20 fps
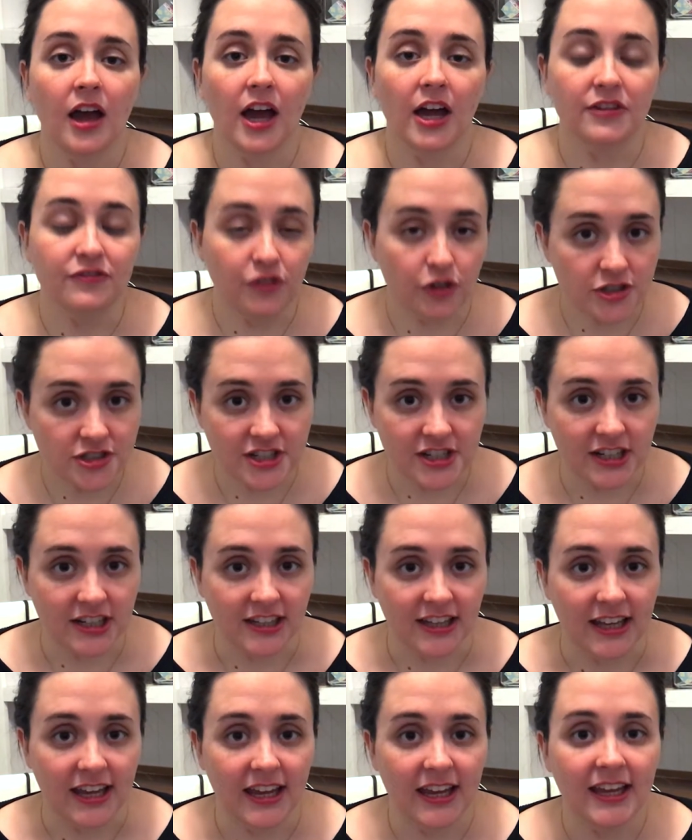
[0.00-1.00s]

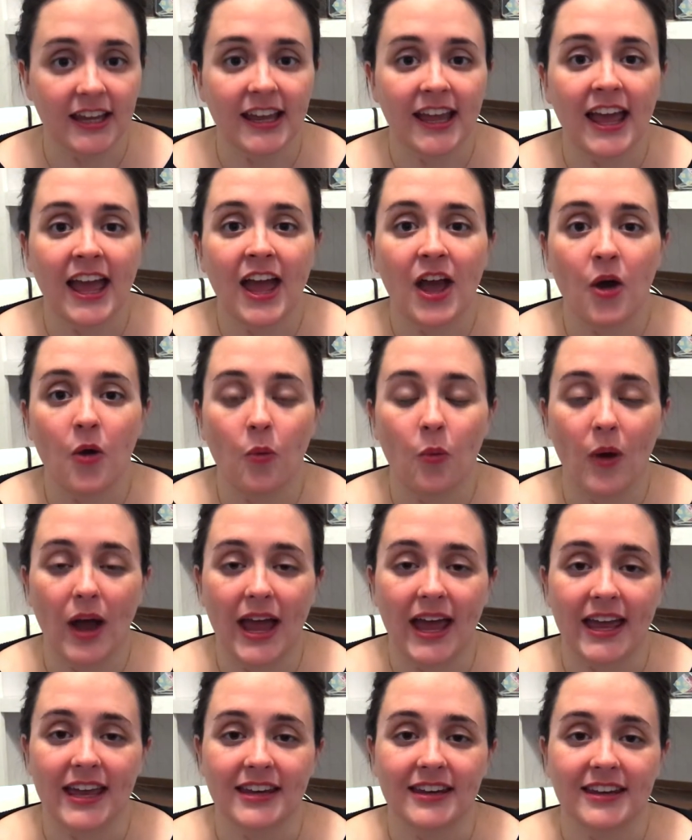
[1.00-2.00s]
Unfortunately,
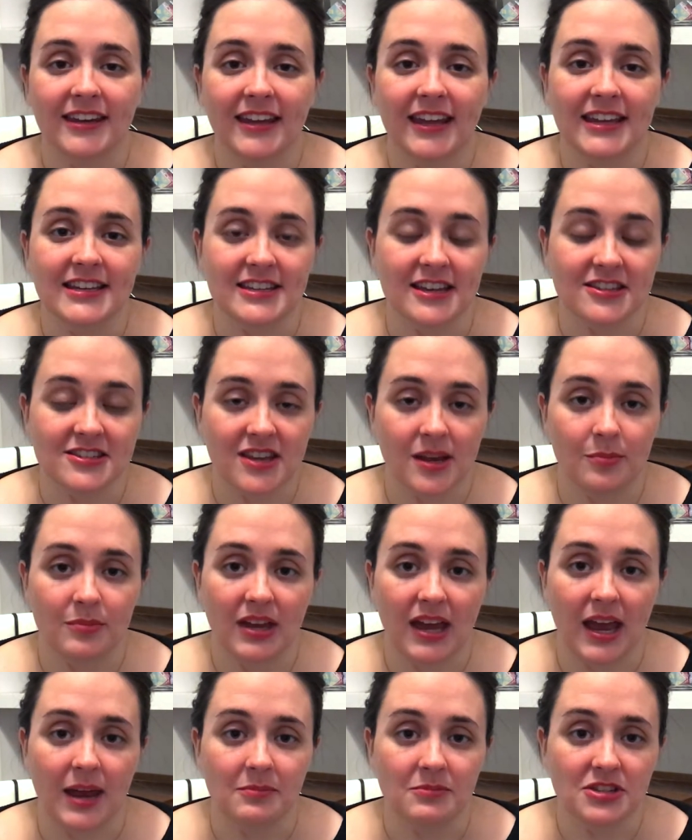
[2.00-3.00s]
when it does come
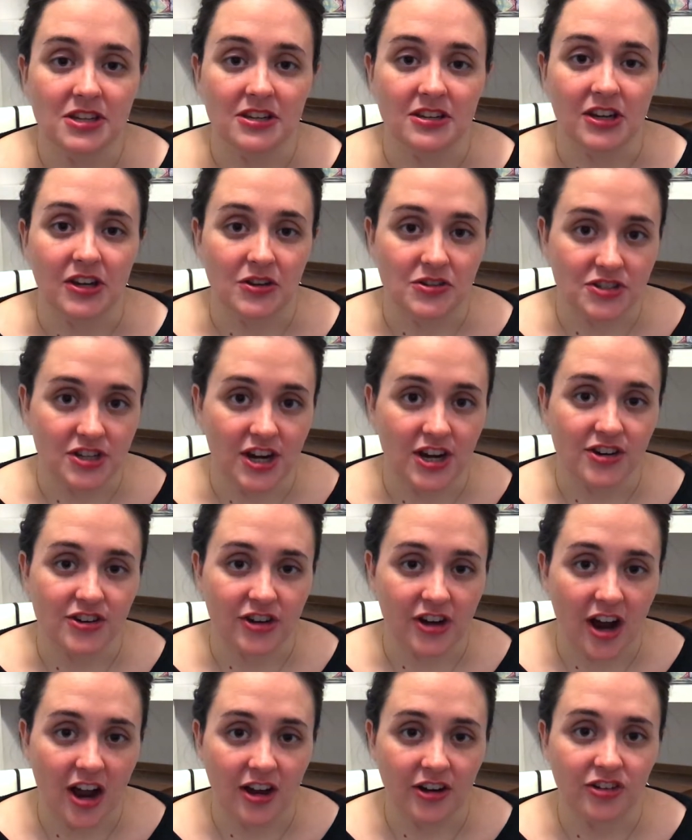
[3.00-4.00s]
time to negotiate
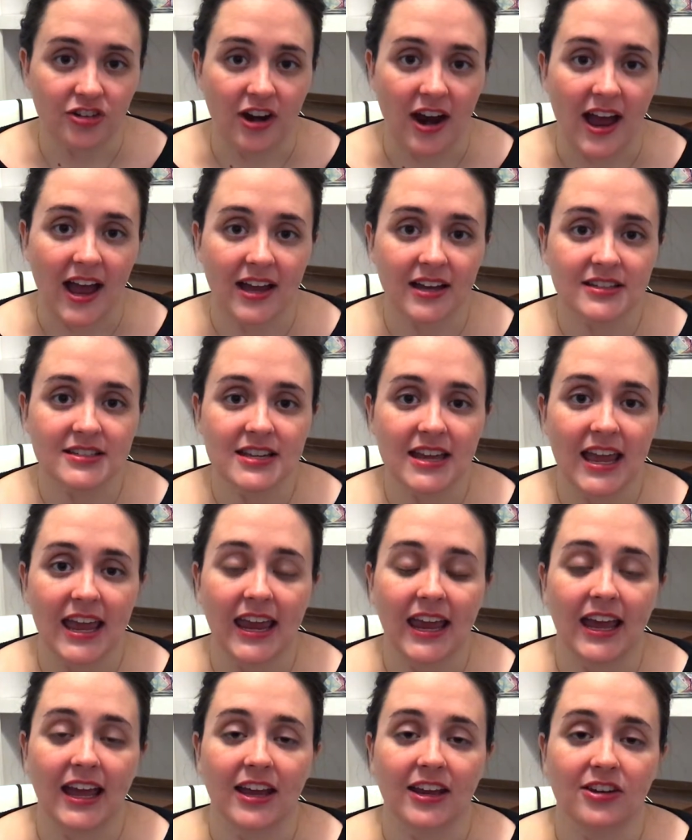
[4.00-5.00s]
your contract
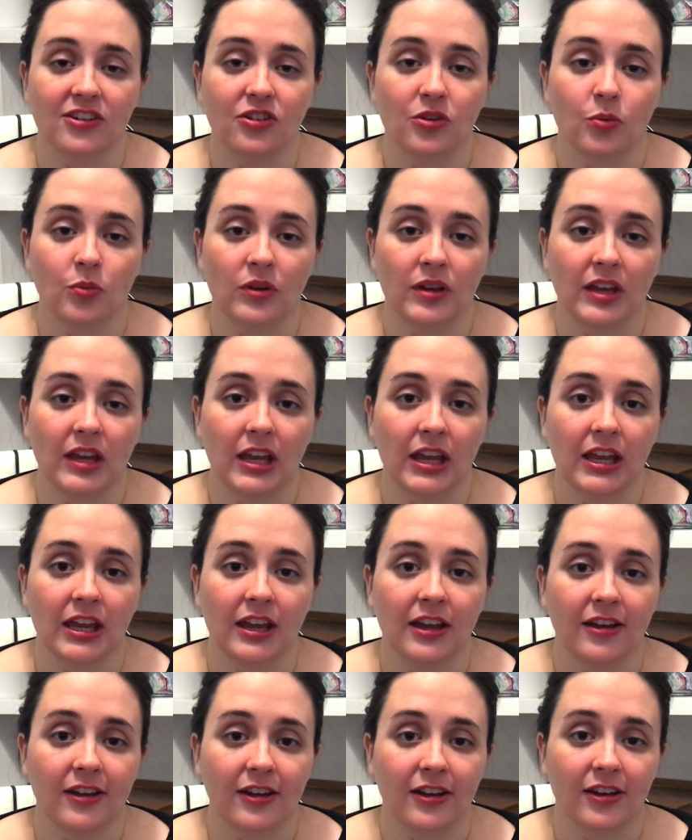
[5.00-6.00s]
and
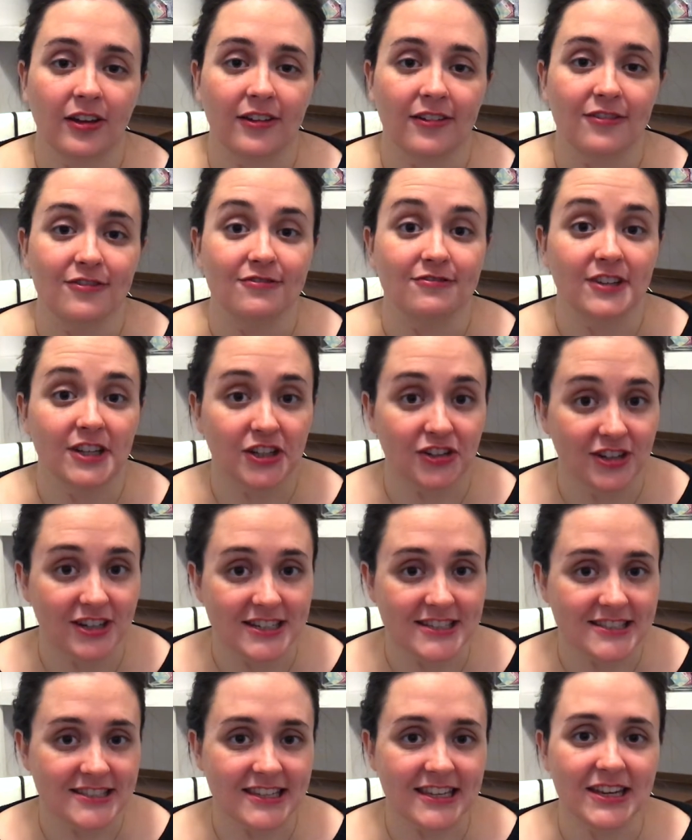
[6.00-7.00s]
we
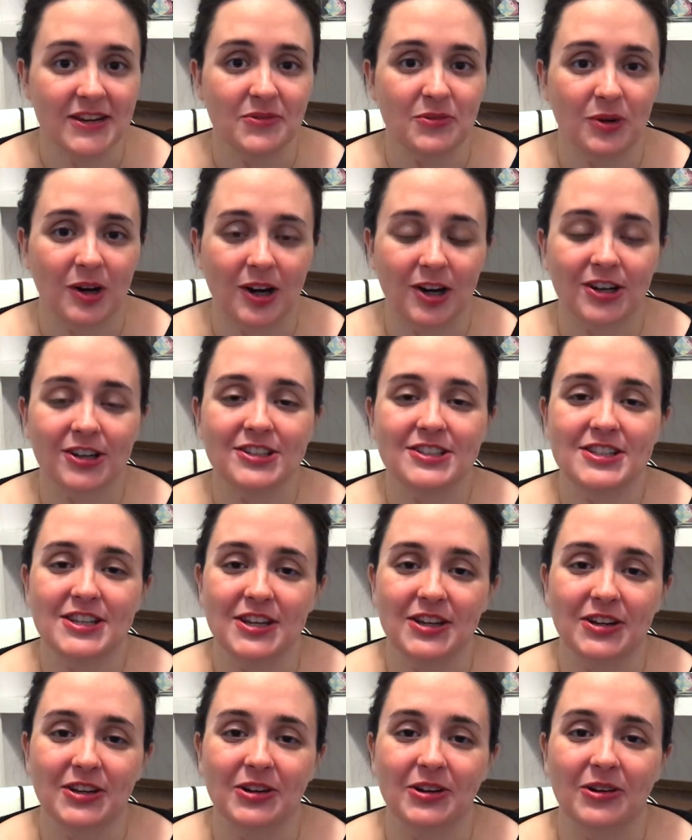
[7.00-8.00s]
vigorously work
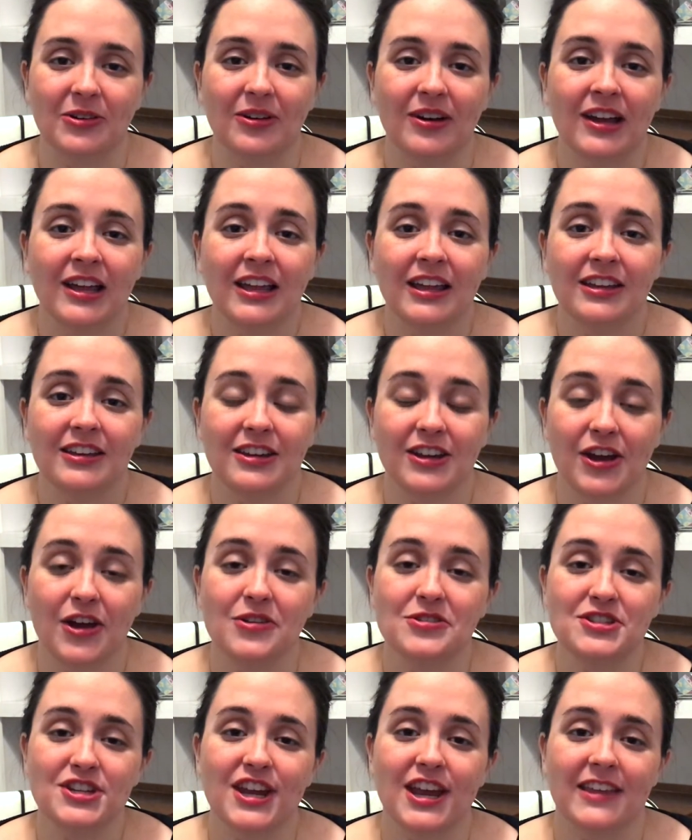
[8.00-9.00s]
to
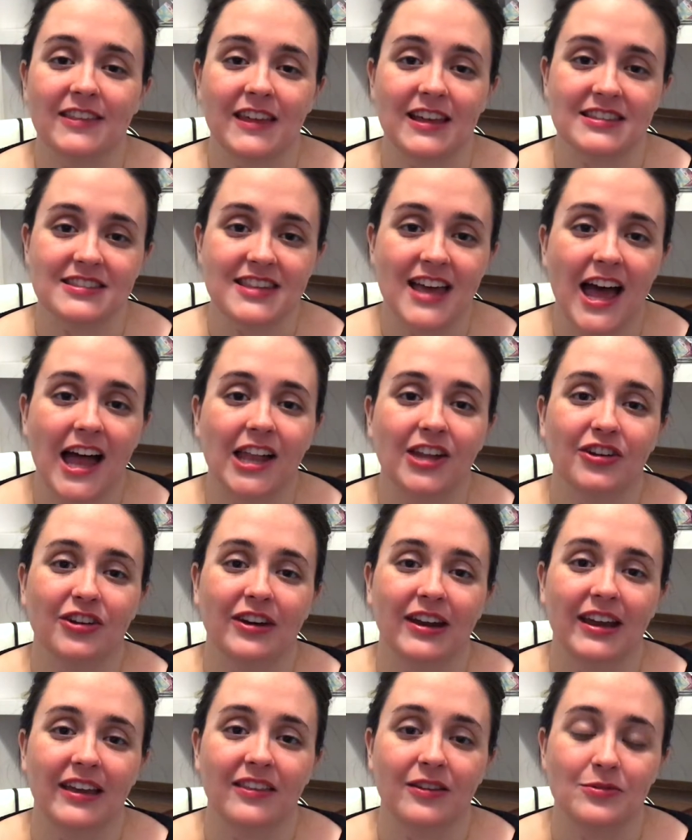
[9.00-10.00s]
negotiate that
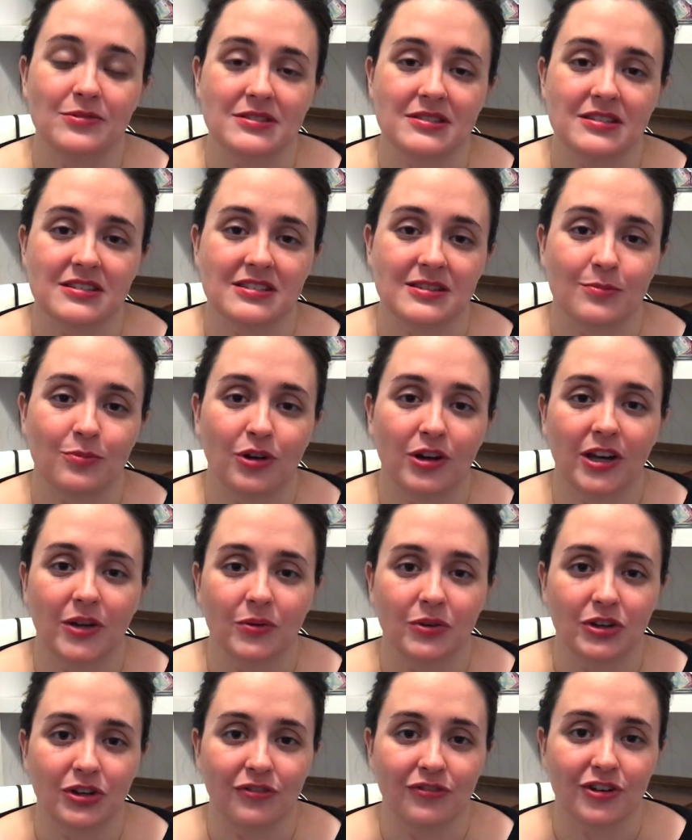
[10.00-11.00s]
salary that was disappointing
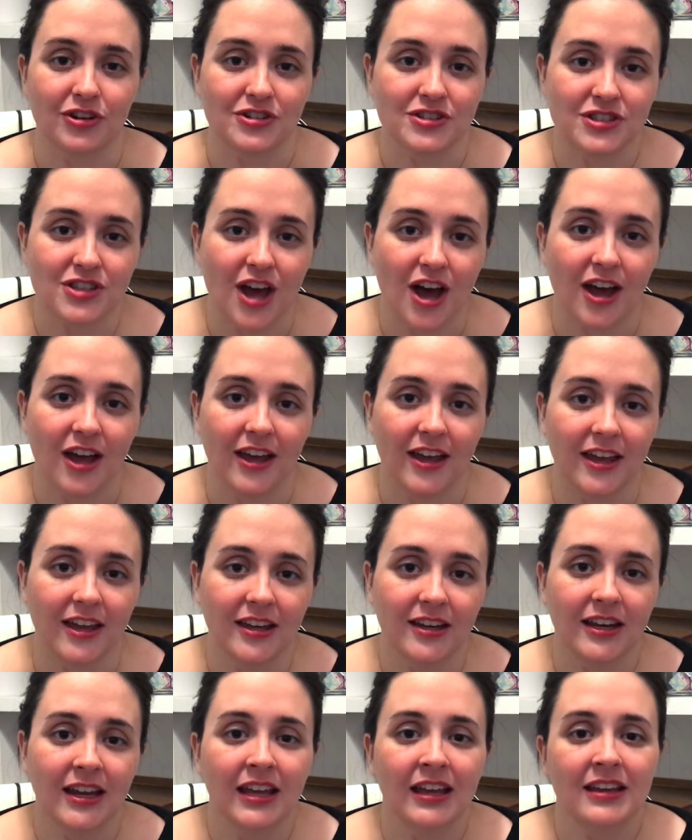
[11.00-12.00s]
when you first saw
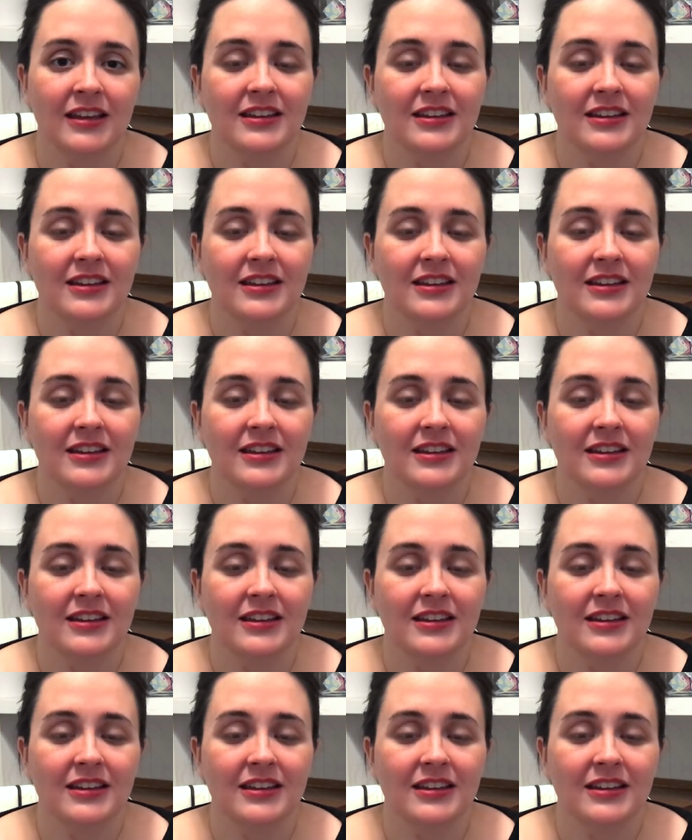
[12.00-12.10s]
it,